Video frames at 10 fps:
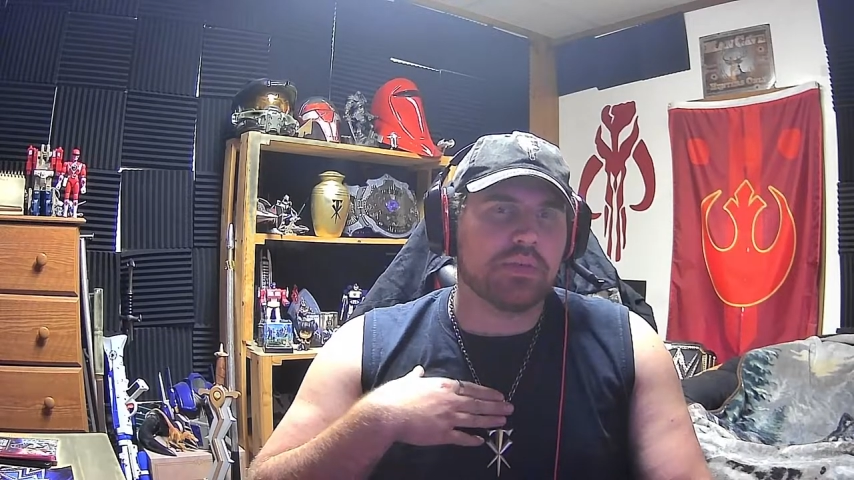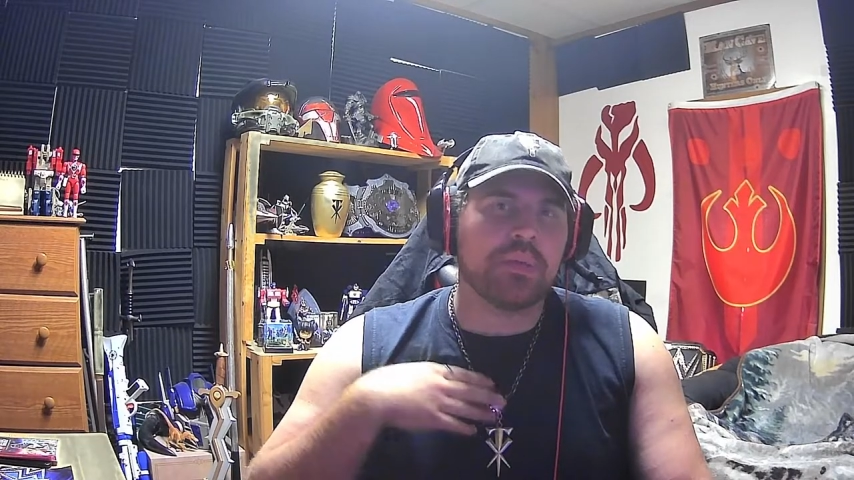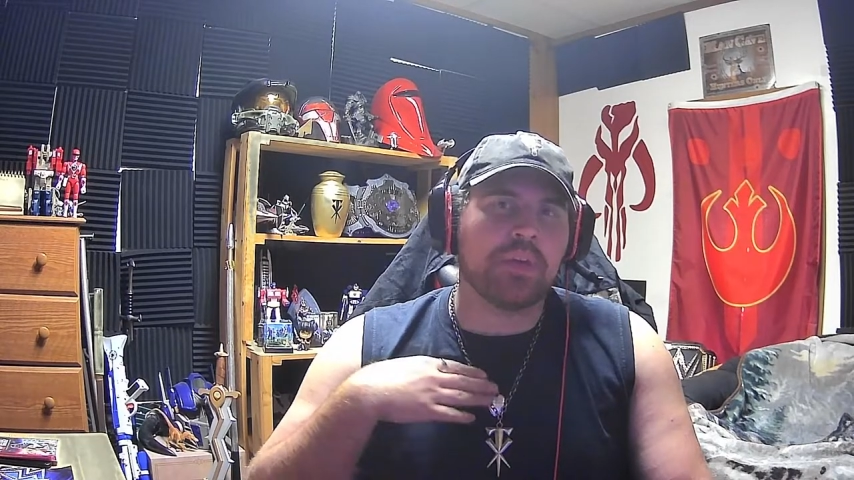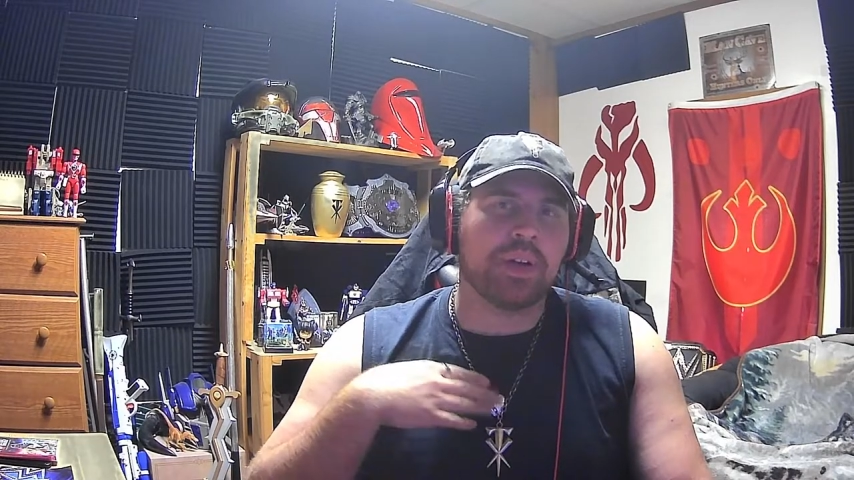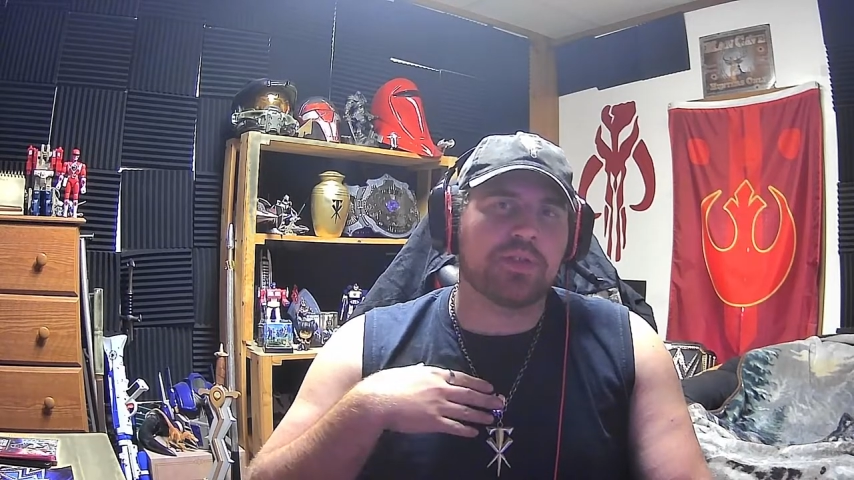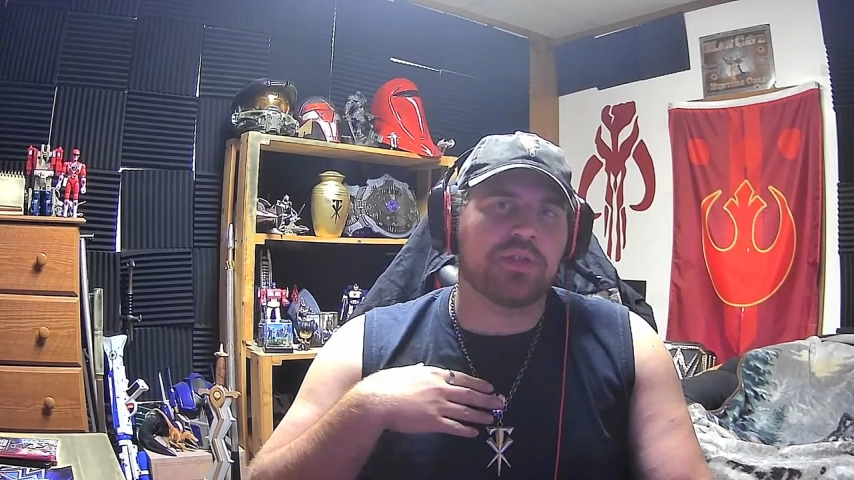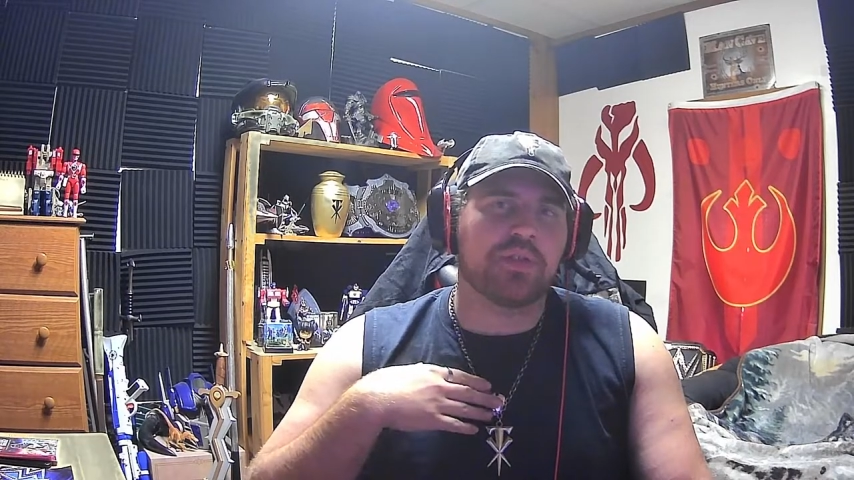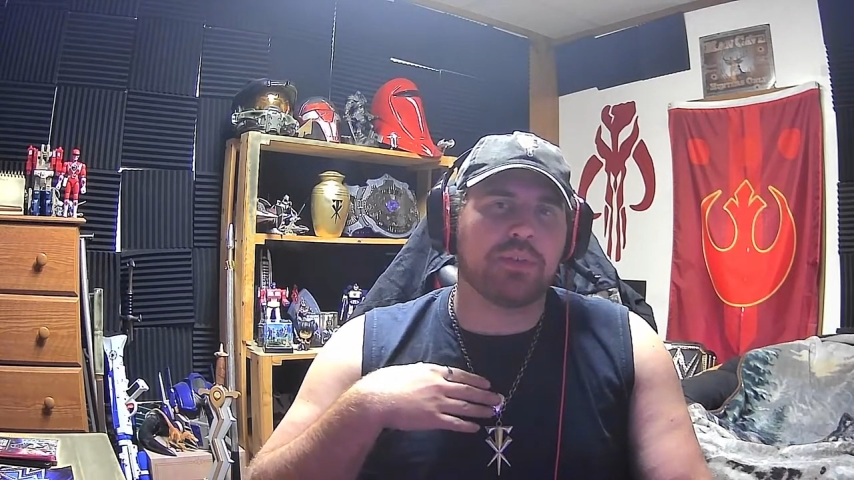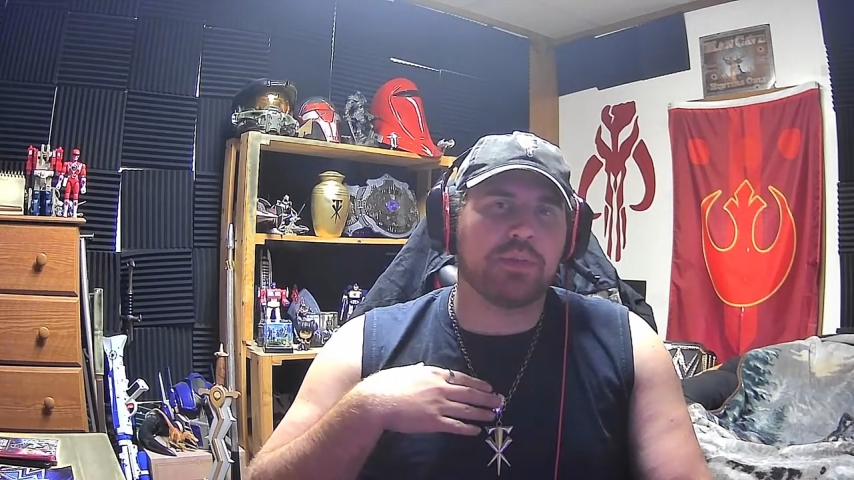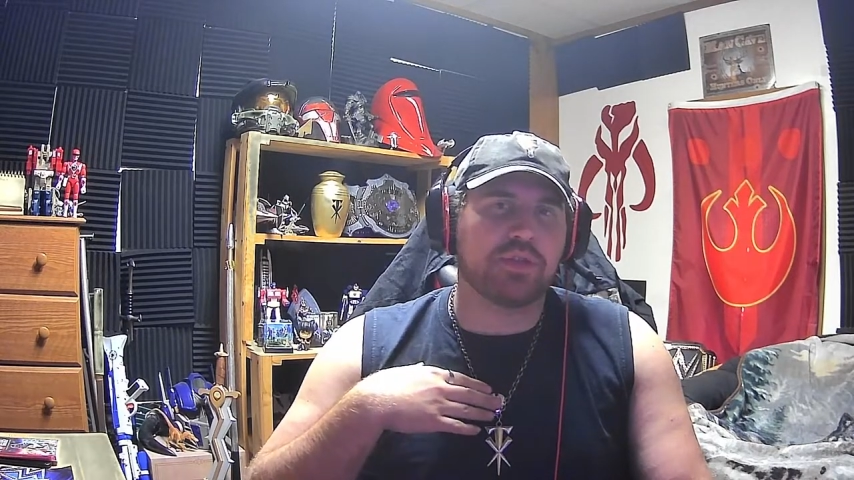when it comes to their
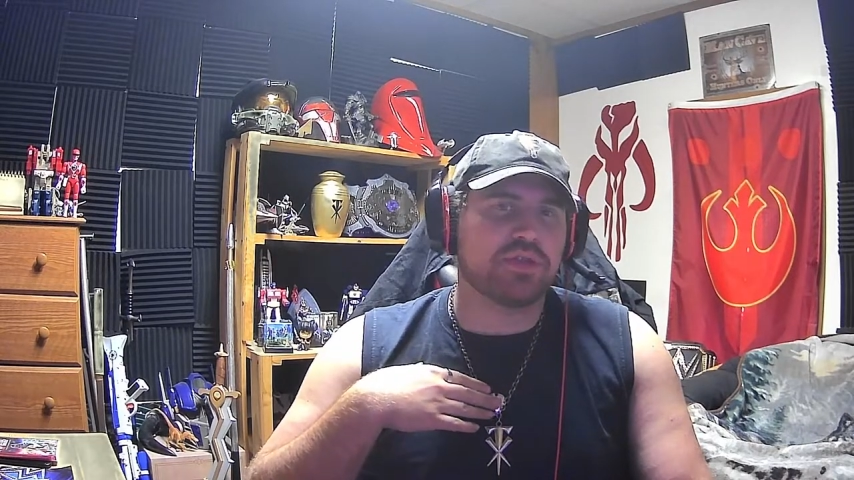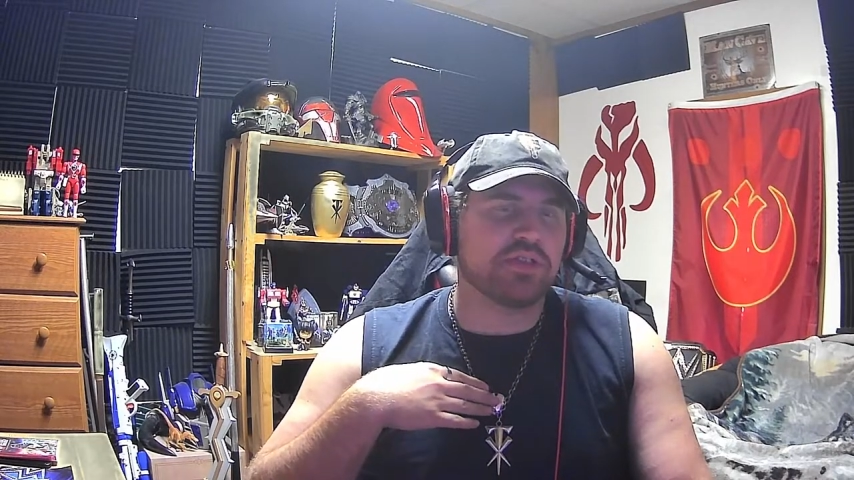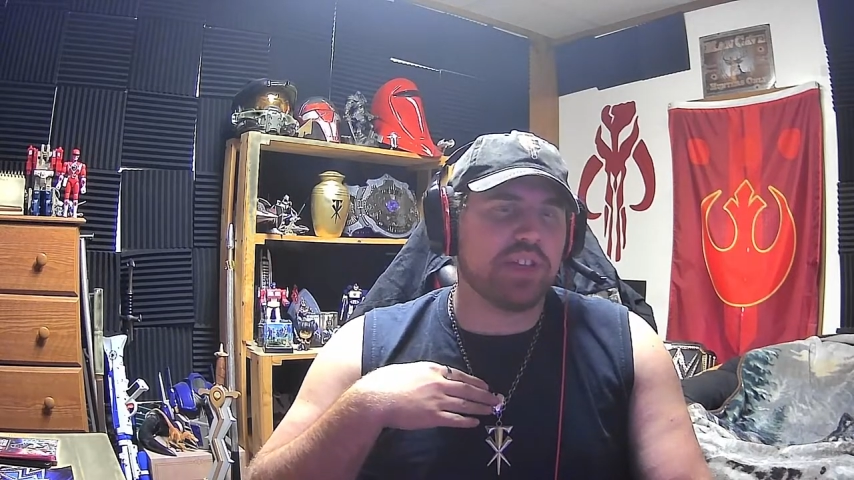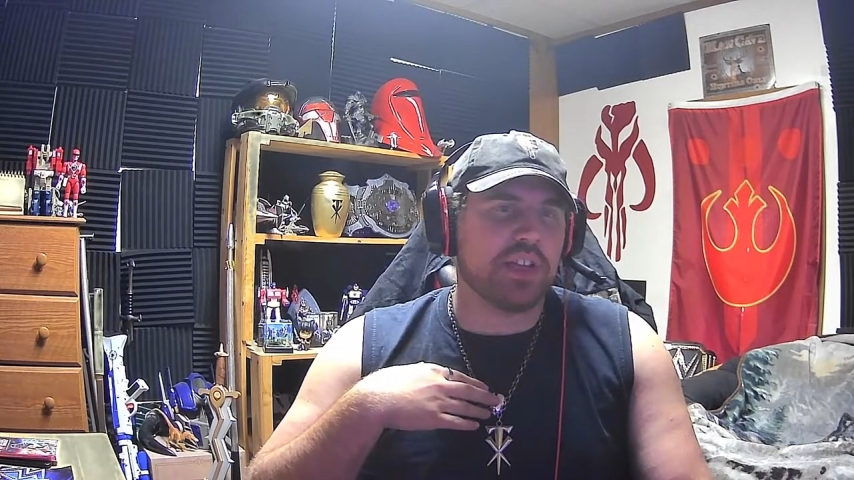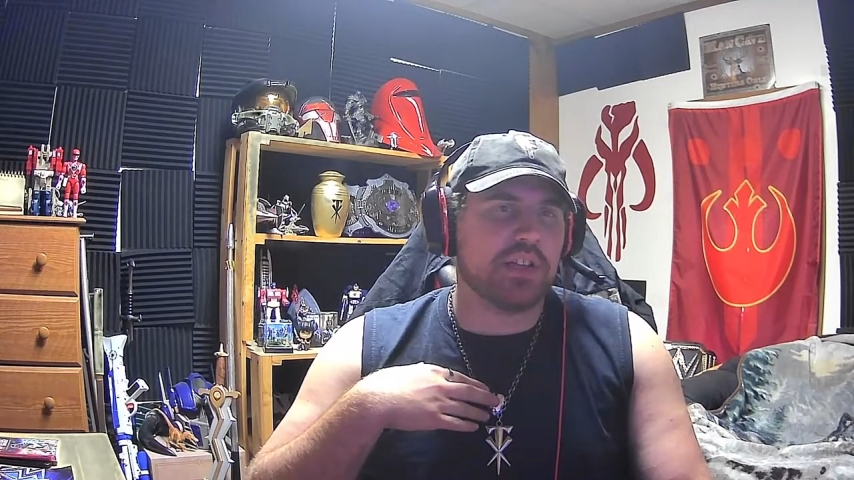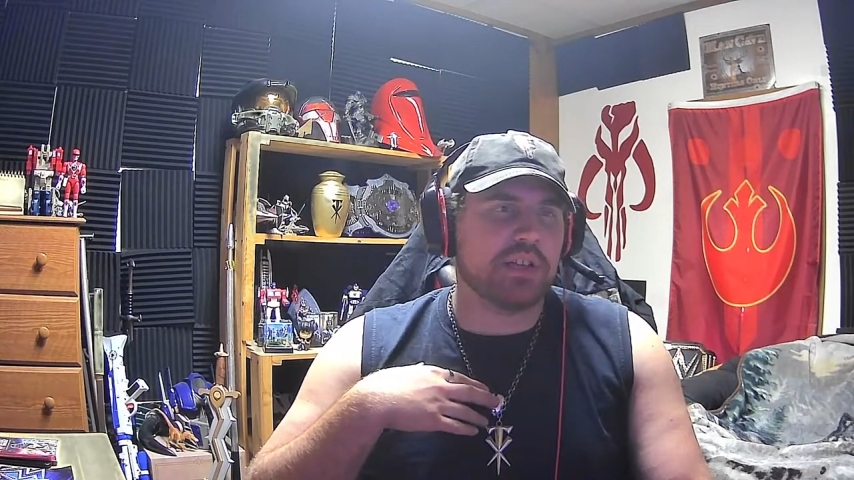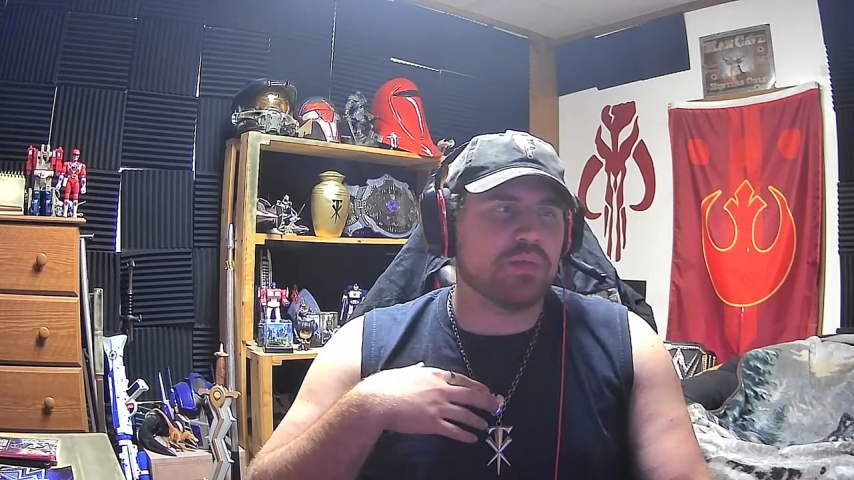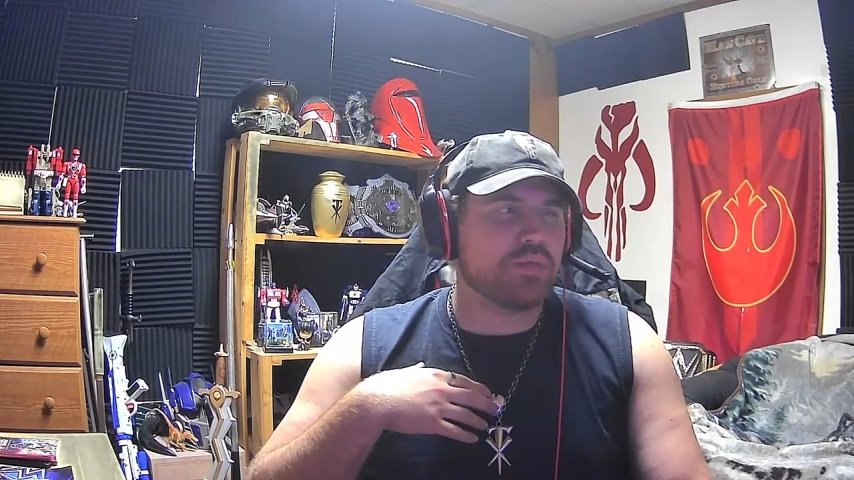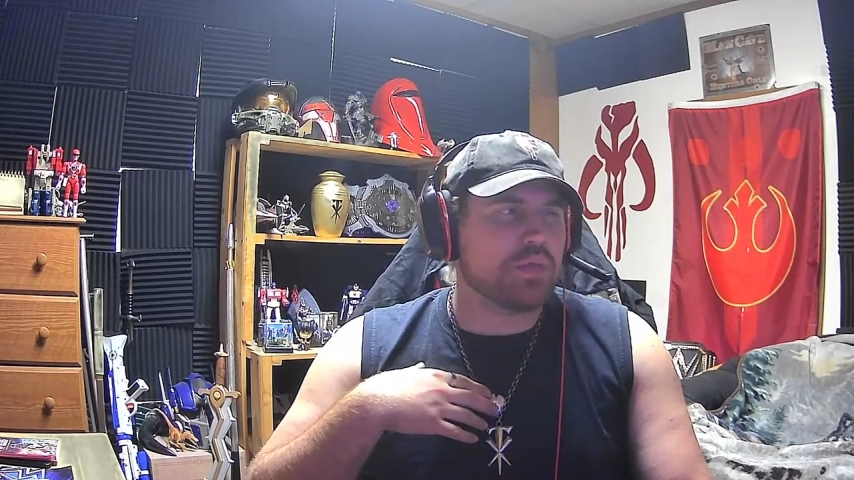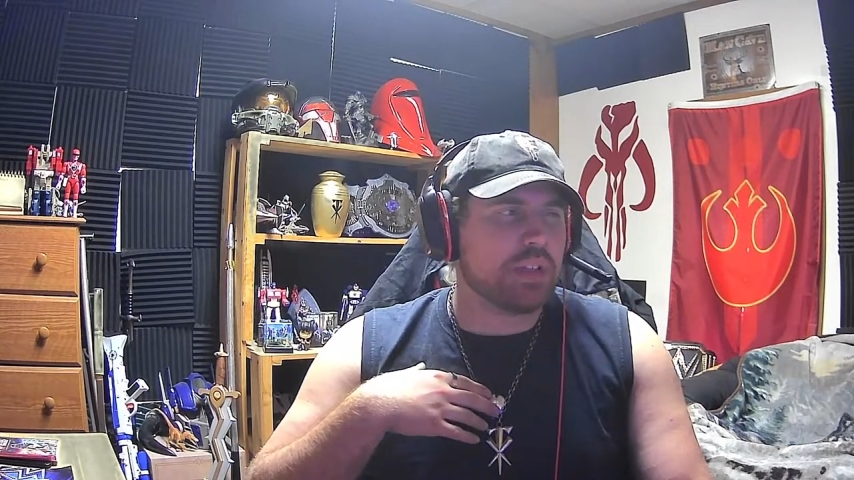emotional state
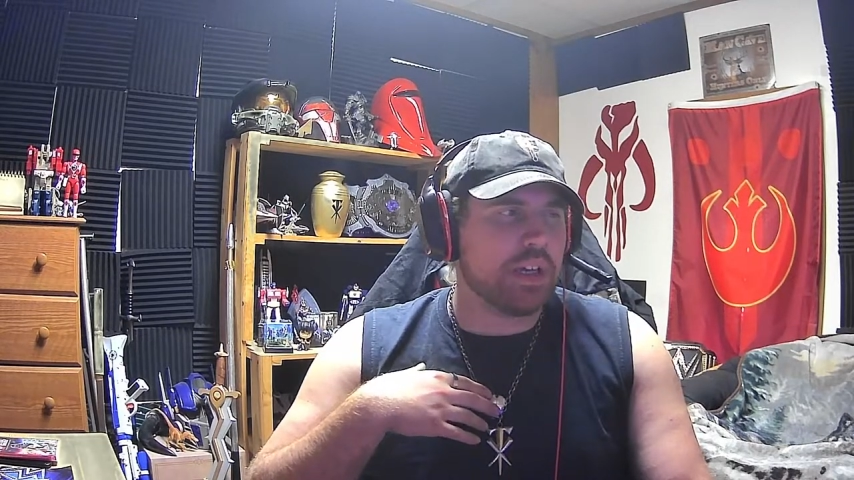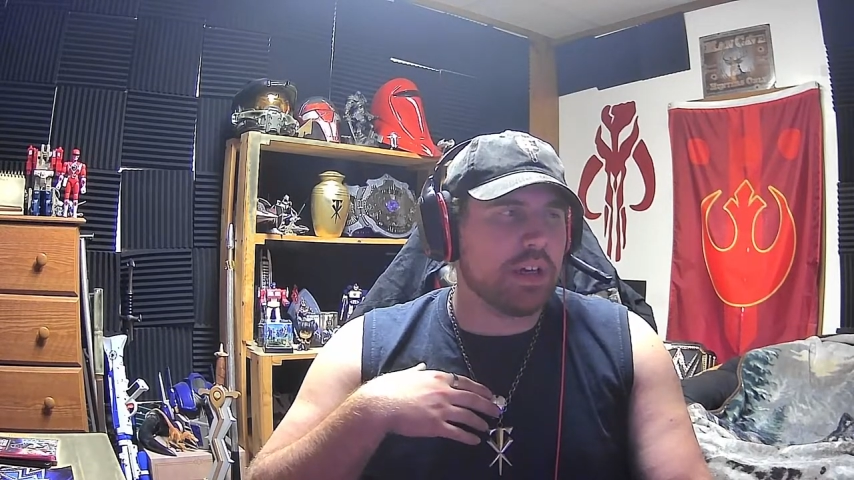could help.